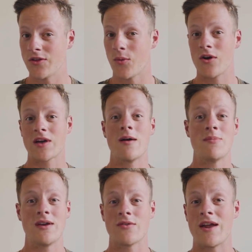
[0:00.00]
the World Cup
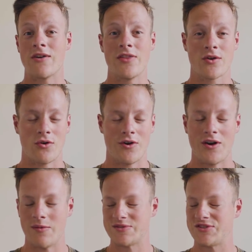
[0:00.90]
being right around the
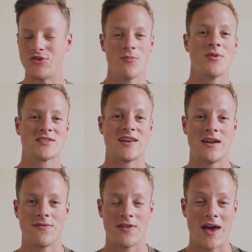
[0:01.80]
corner, I'm super
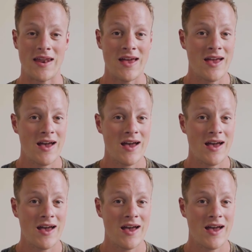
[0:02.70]
excited for that.